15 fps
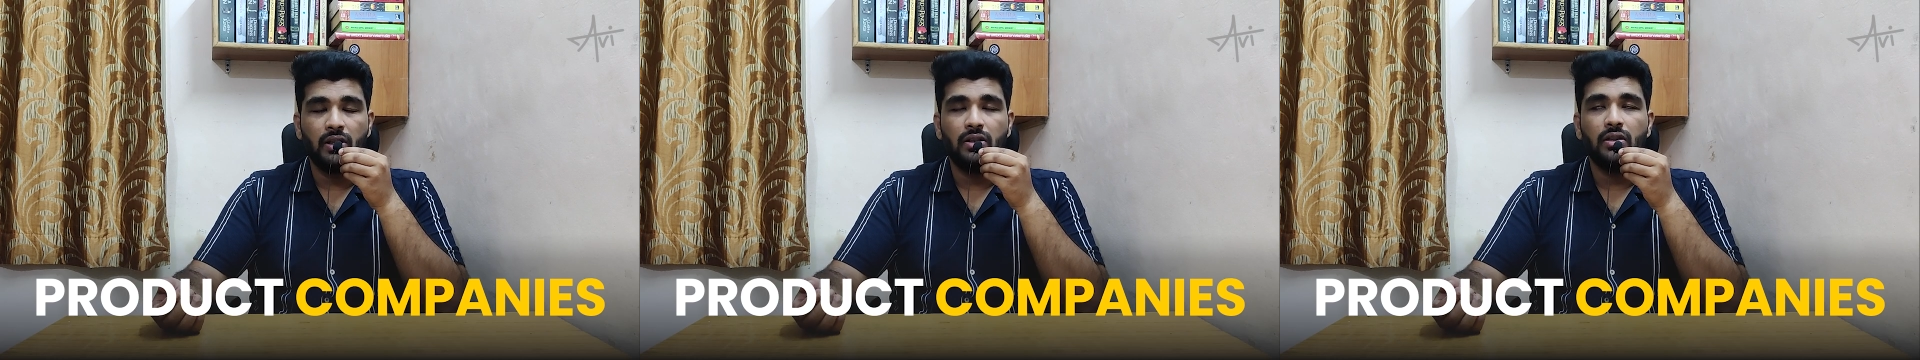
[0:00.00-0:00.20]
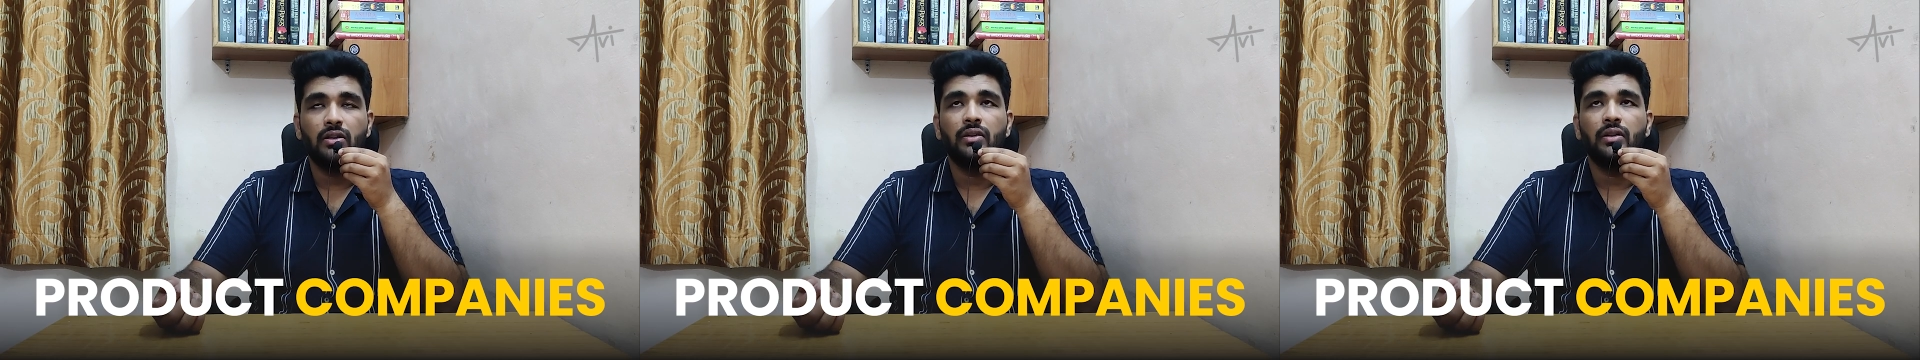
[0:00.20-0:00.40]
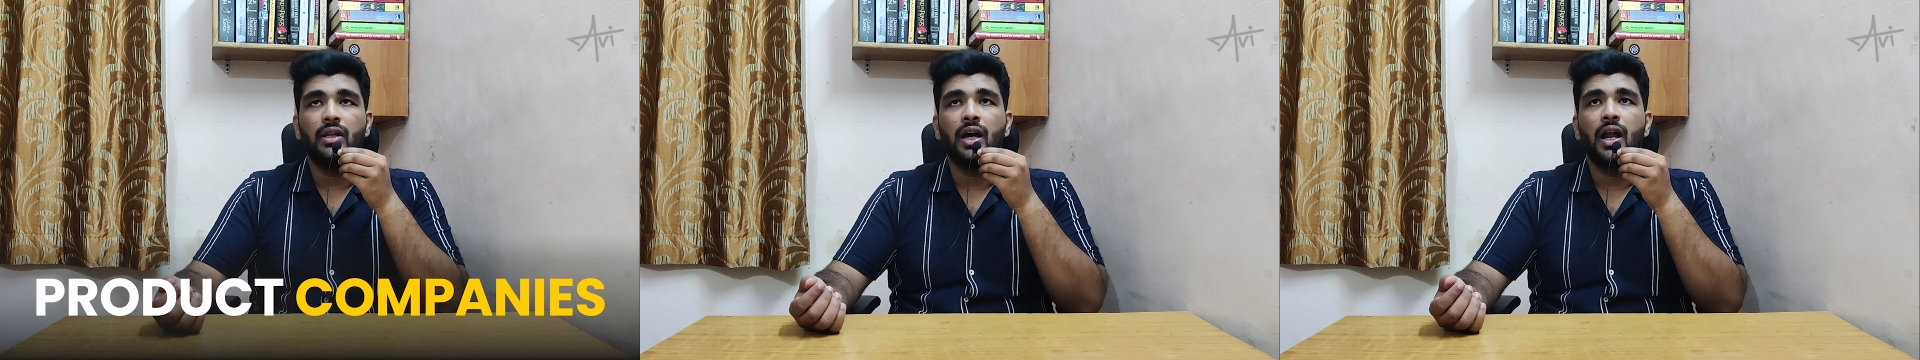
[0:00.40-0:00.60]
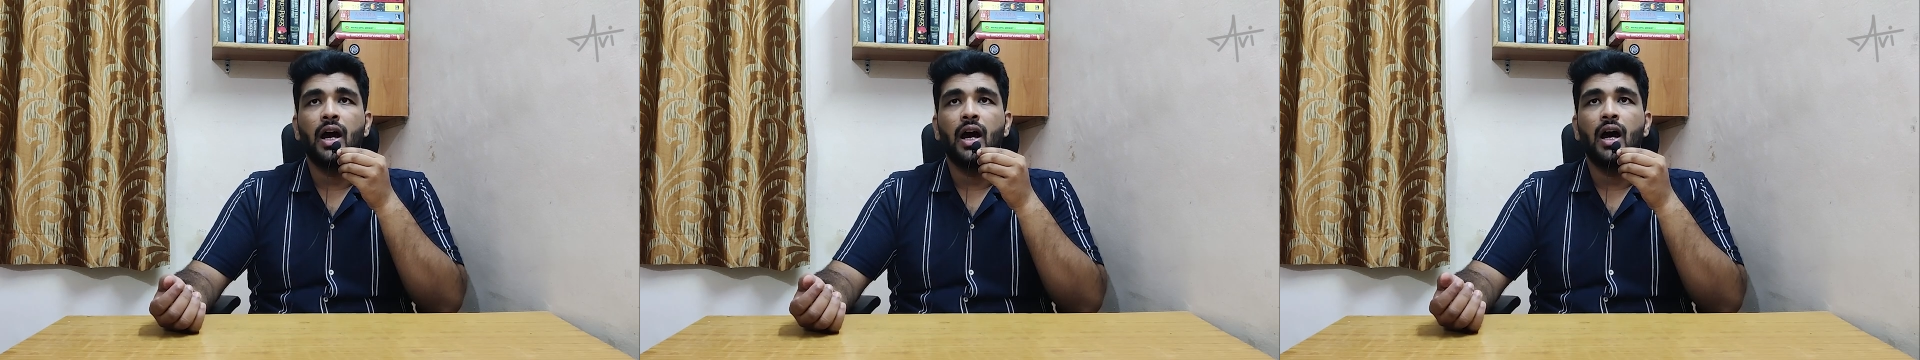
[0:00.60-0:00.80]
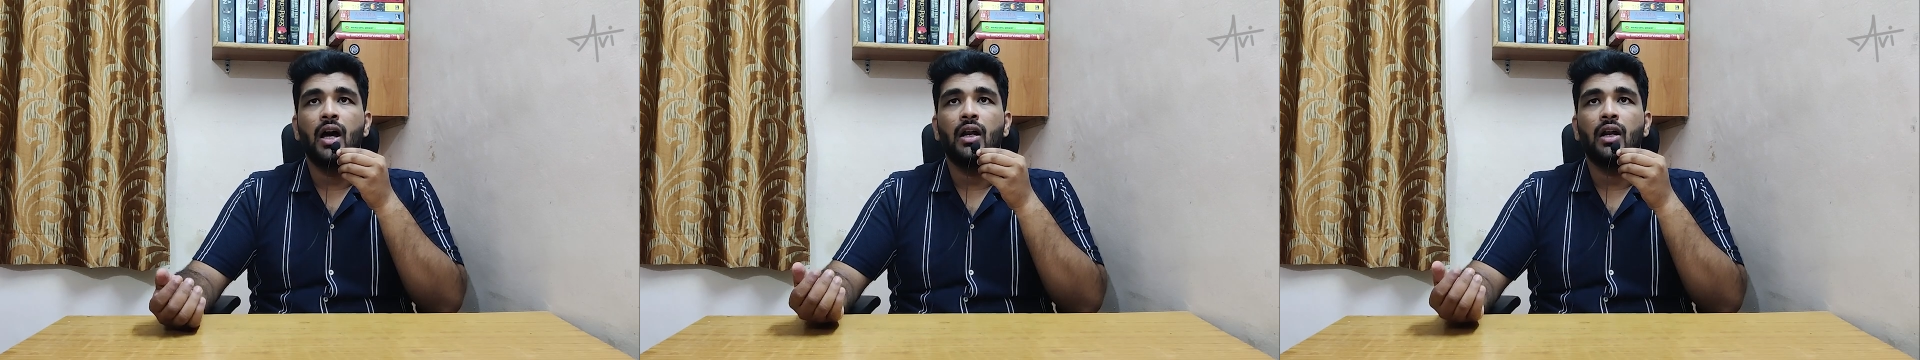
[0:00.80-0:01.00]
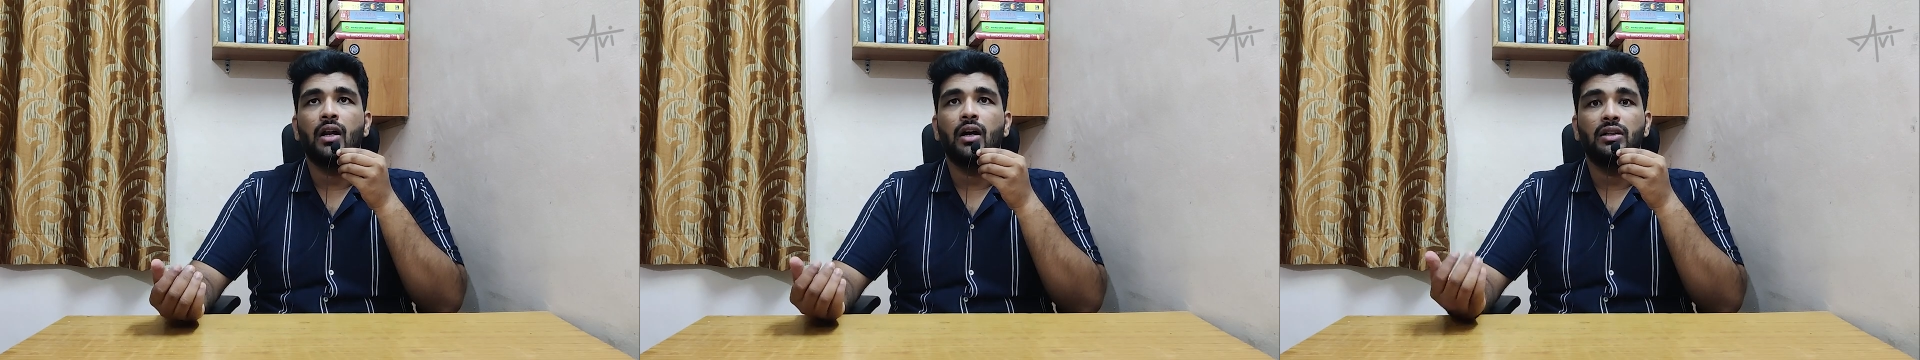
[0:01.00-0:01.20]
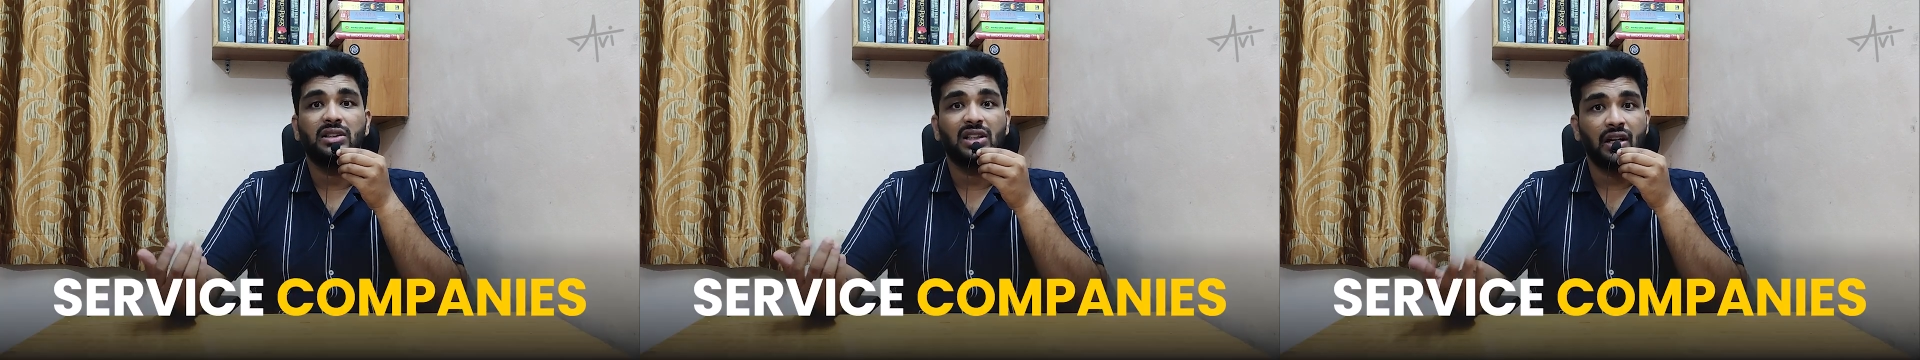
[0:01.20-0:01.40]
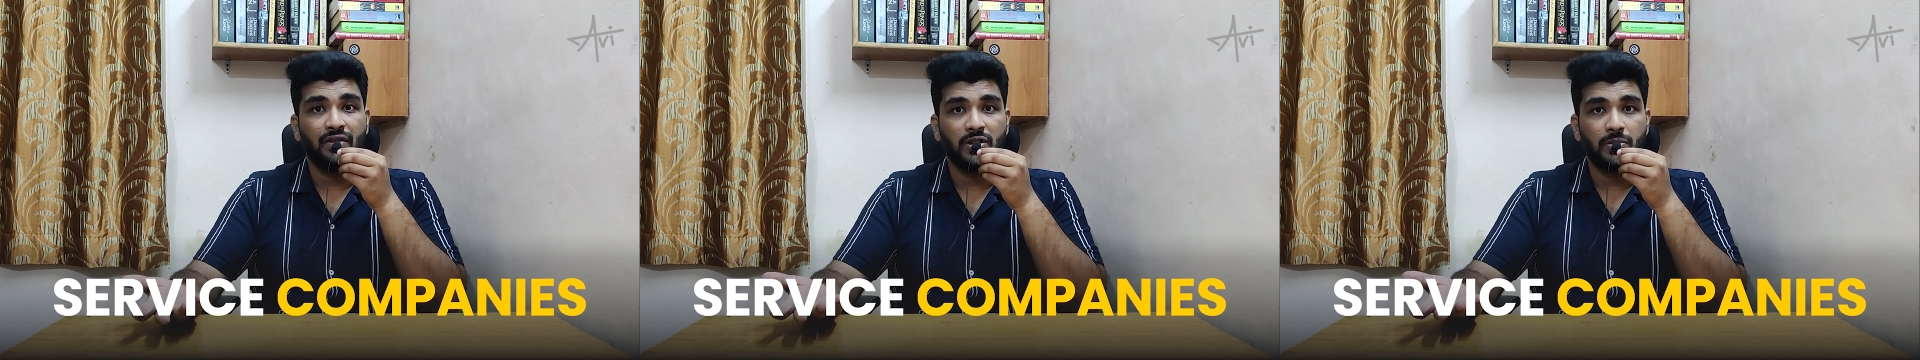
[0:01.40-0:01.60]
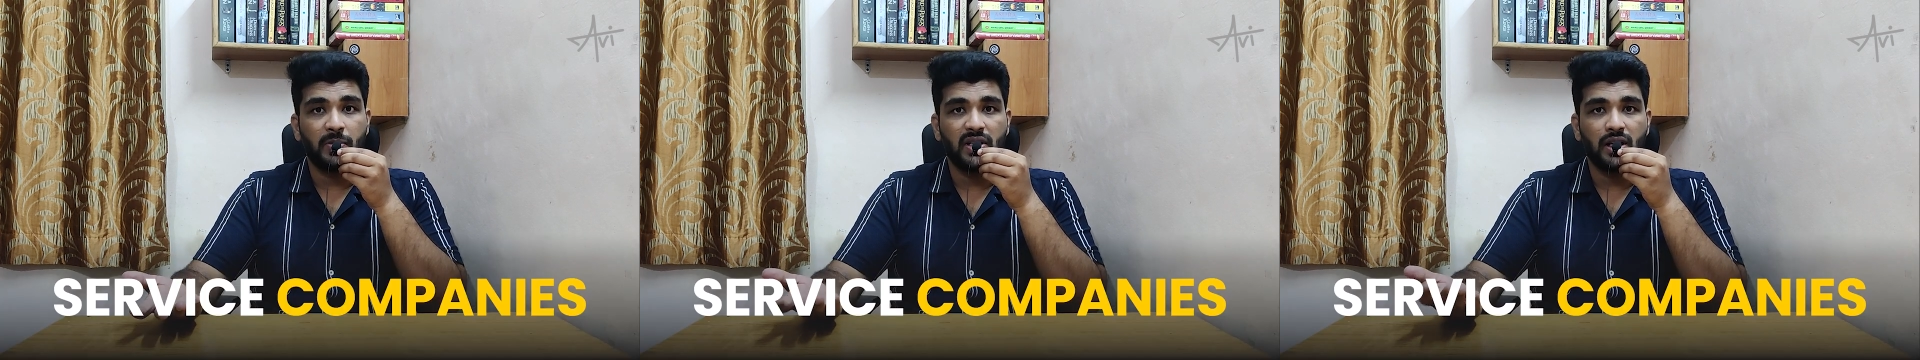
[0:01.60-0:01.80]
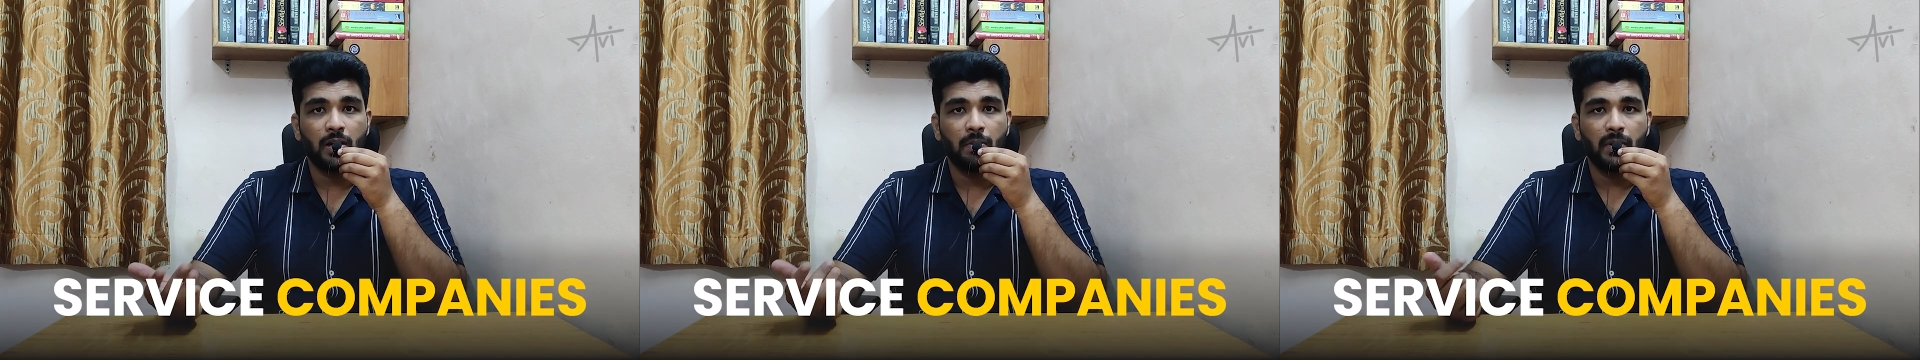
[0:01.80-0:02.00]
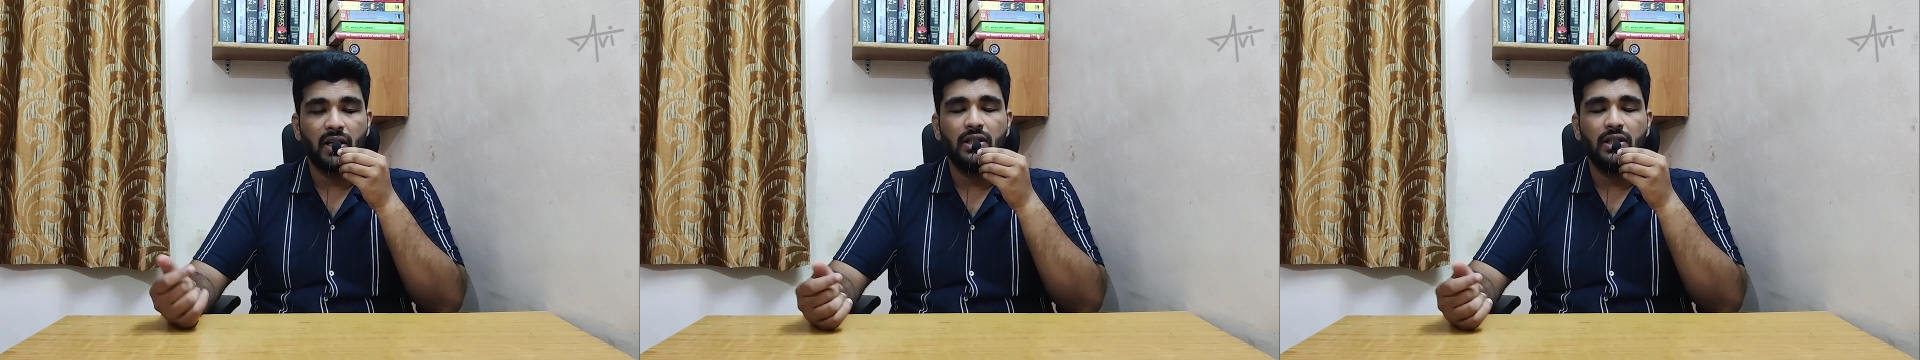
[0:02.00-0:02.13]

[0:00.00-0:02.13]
there are service-based companies,